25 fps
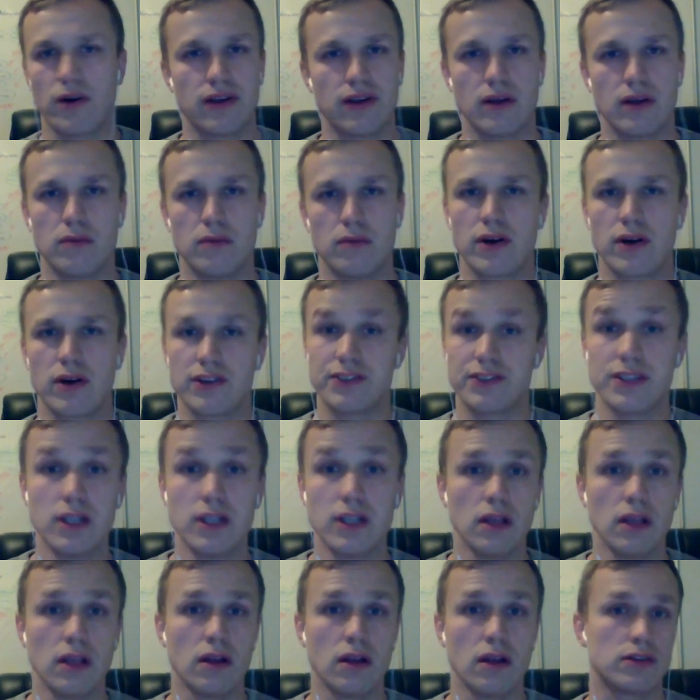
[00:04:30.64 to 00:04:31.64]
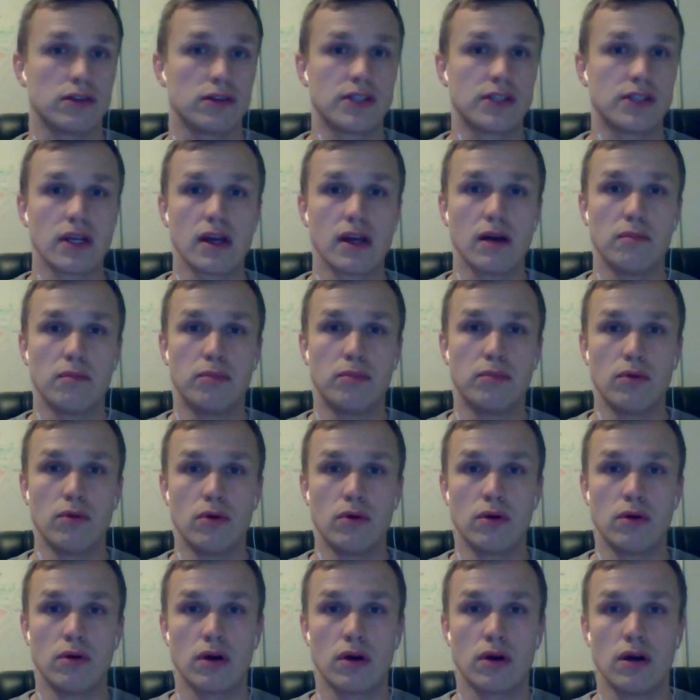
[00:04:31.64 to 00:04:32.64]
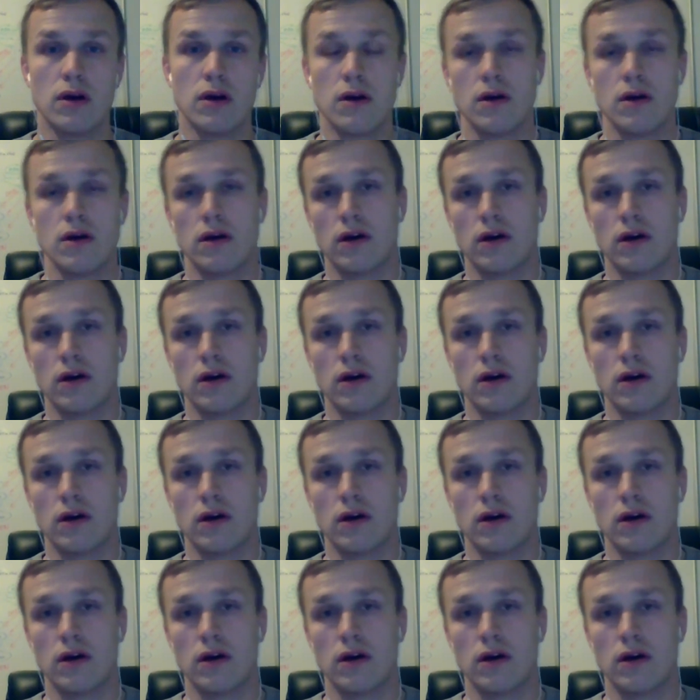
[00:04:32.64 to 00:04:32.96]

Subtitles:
Brazil or Singapore,